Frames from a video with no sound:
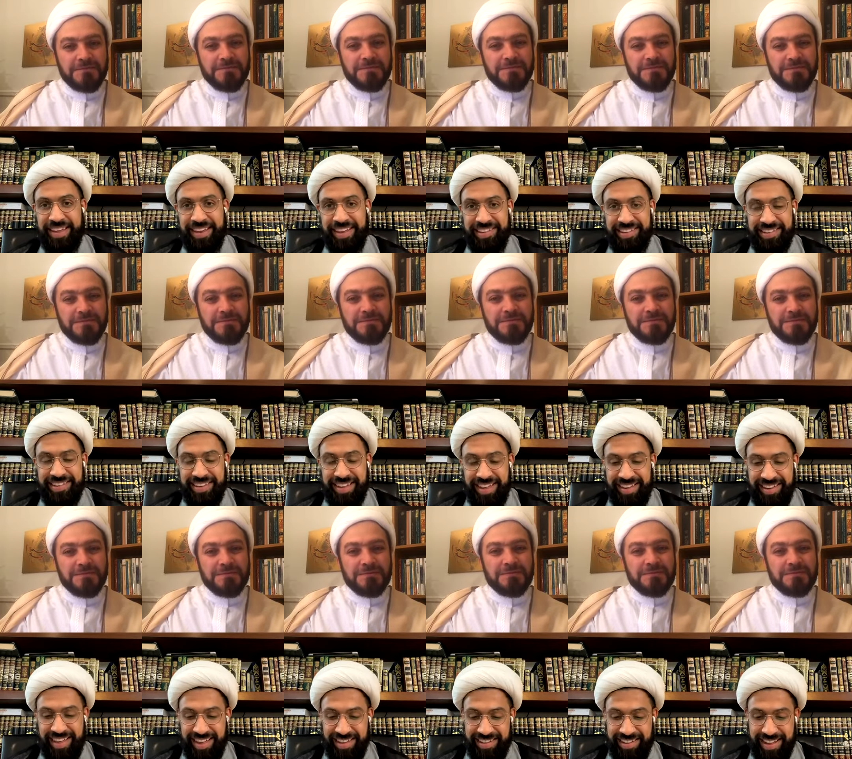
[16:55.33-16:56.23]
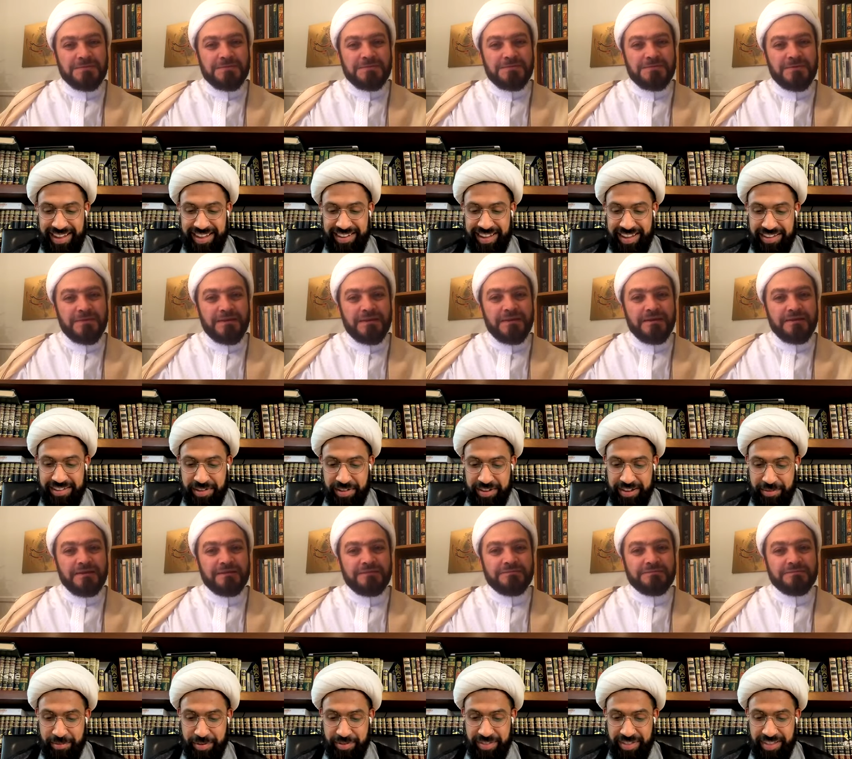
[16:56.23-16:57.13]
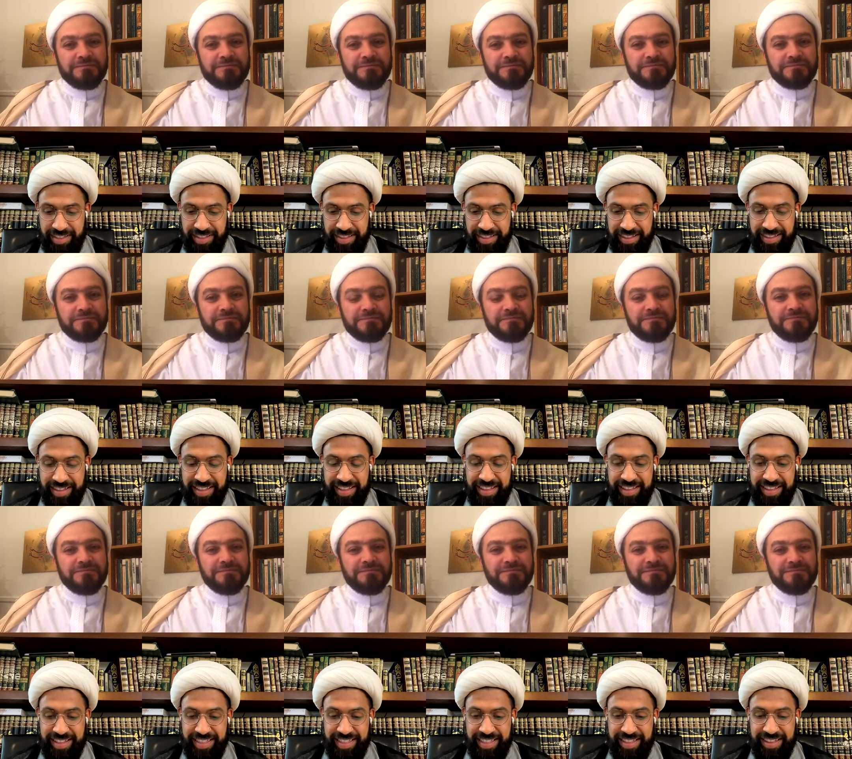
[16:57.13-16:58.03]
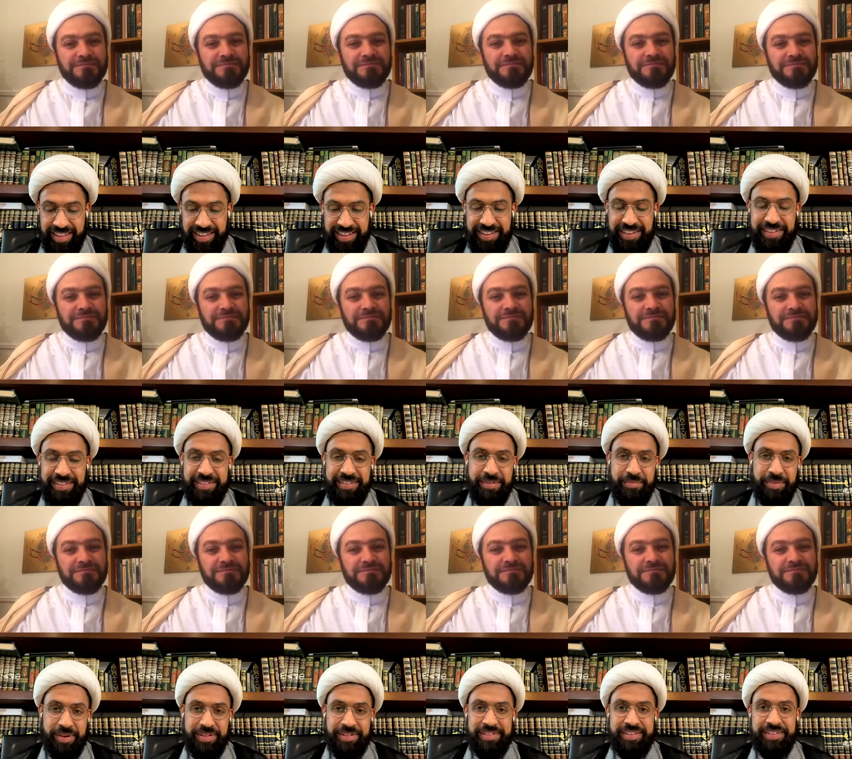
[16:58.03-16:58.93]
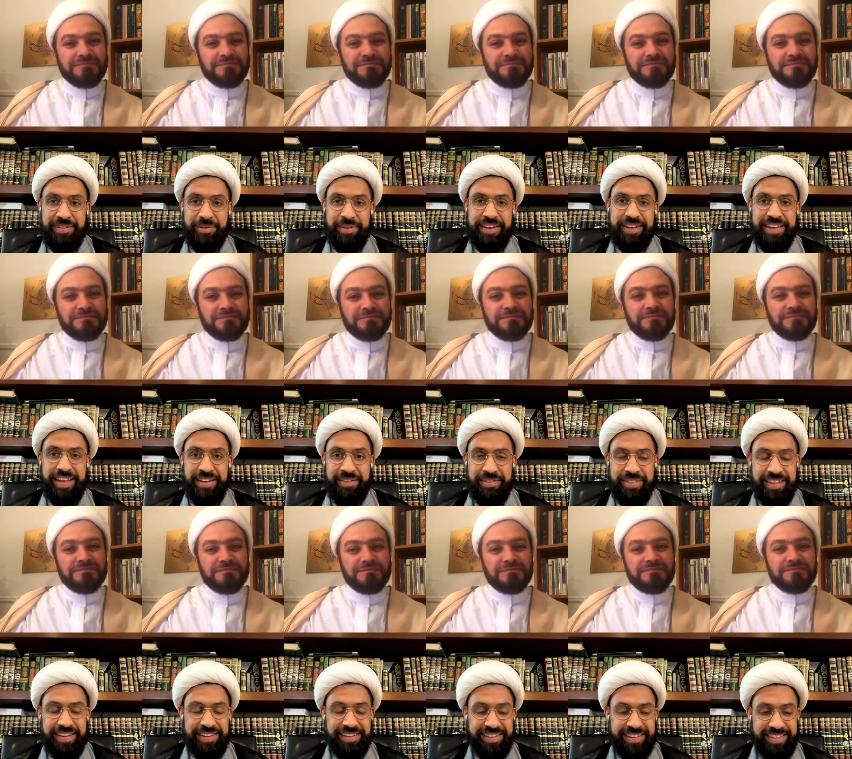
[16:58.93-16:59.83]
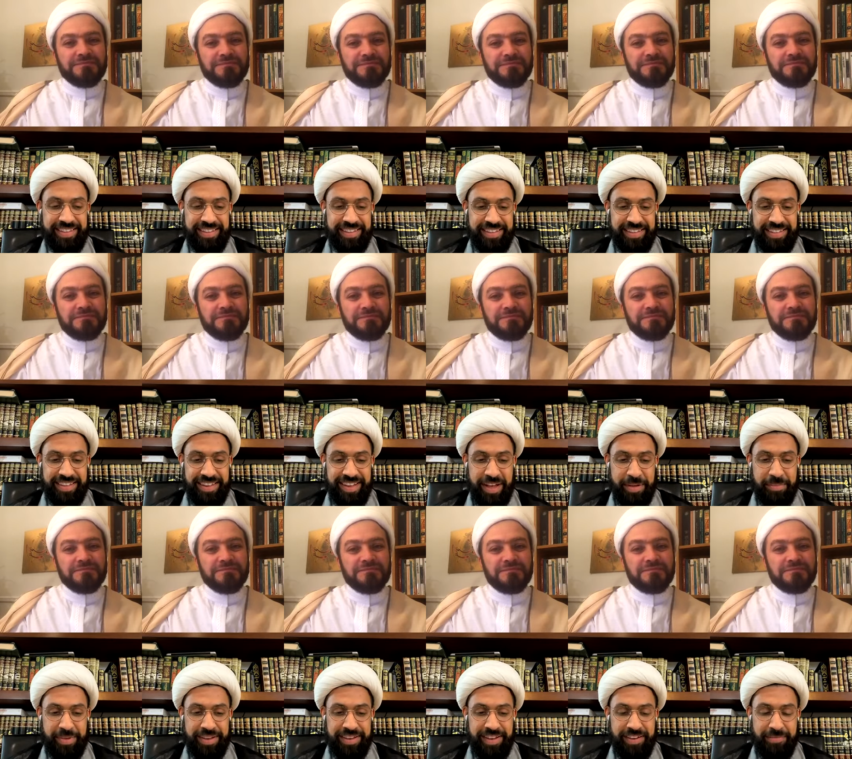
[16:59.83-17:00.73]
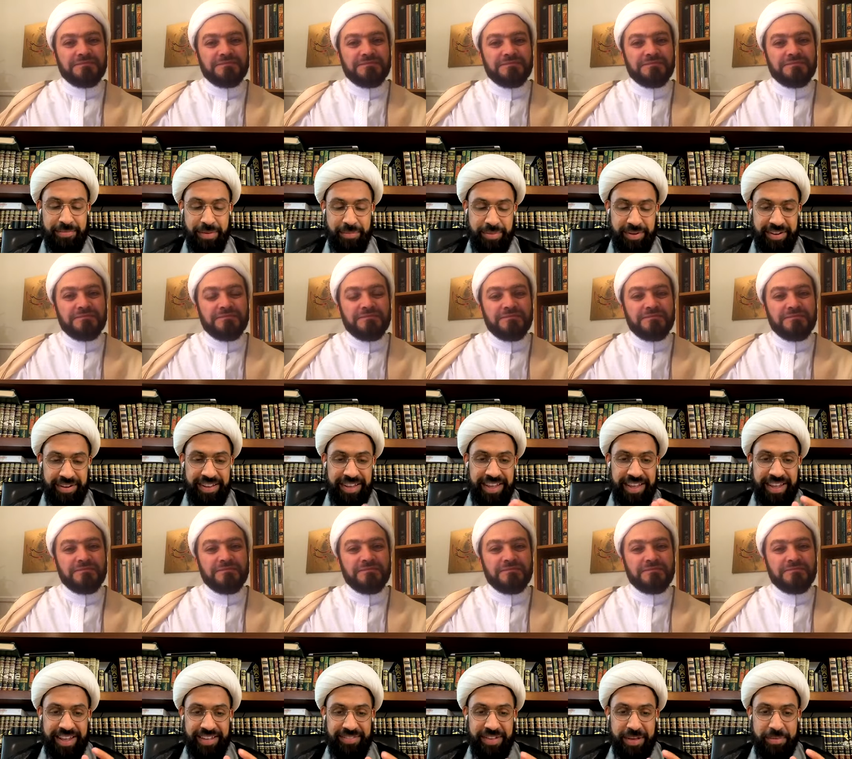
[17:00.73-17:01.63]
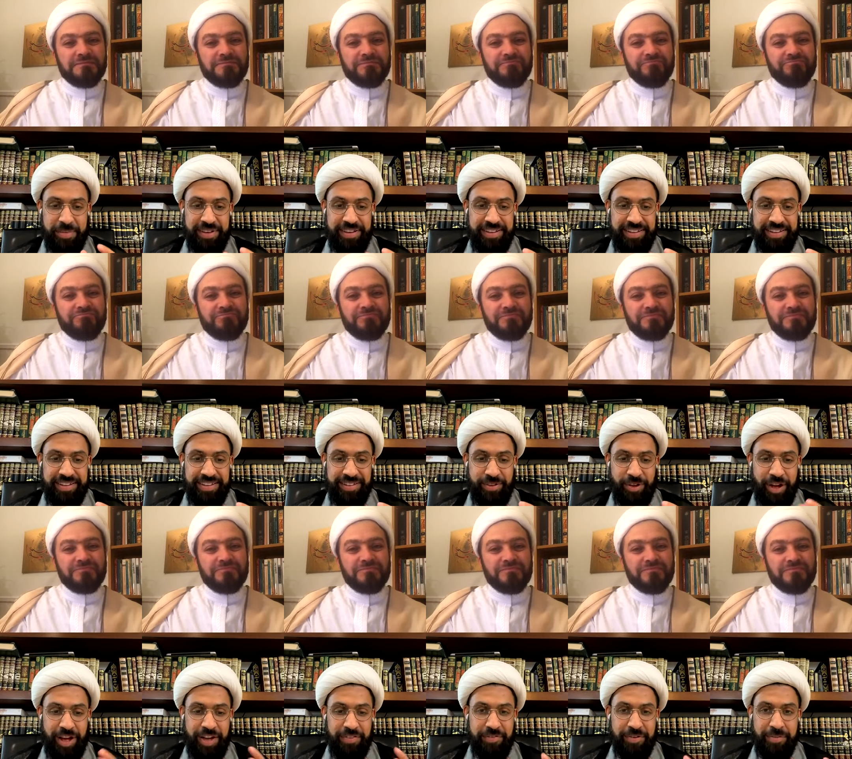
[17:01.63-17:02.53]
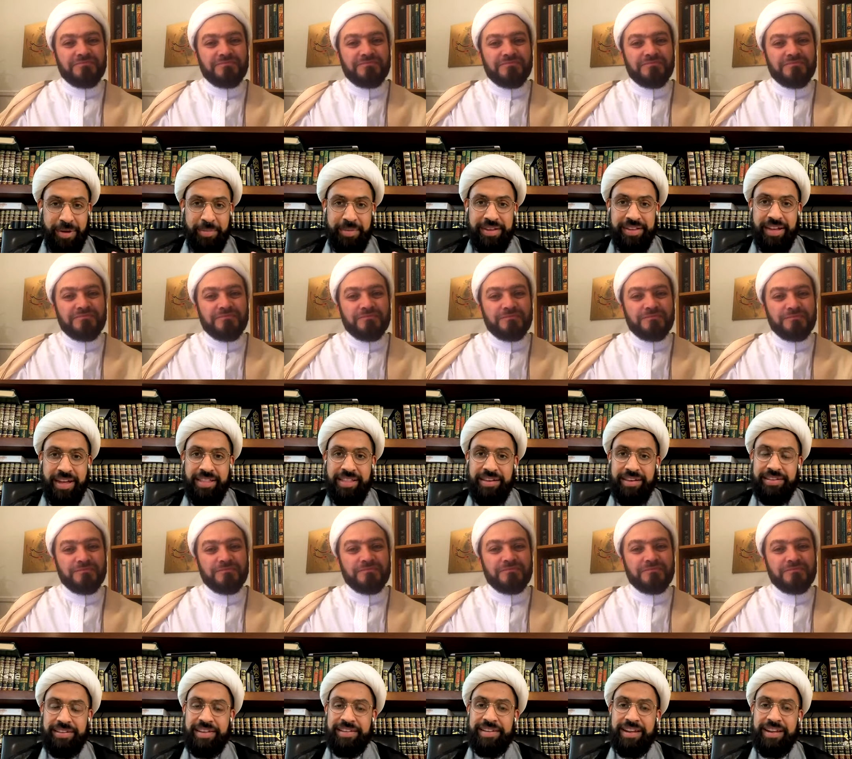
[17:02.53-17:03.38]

Speaker 1: and as as as I, as I saw some of the the sisters and brothers noting down things in the in the comments, I remembered famous dua from Amasad. Sadiq. He says,